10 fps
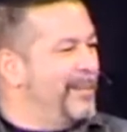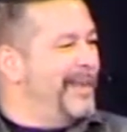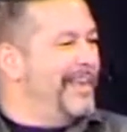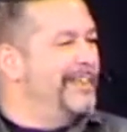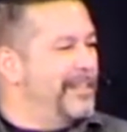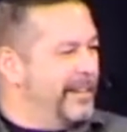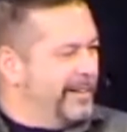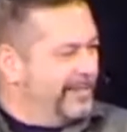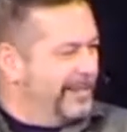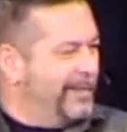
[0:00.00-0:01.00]
coming into the,
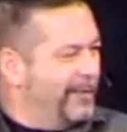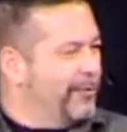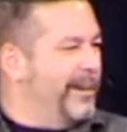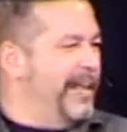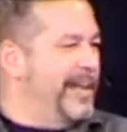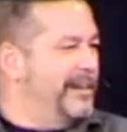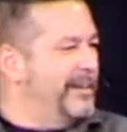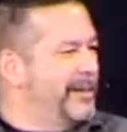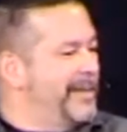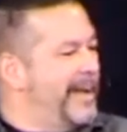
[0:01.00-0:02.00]
the free land.
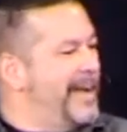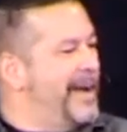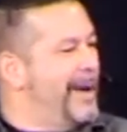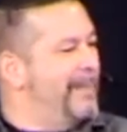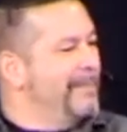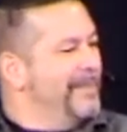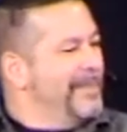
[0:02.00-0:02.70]
Um,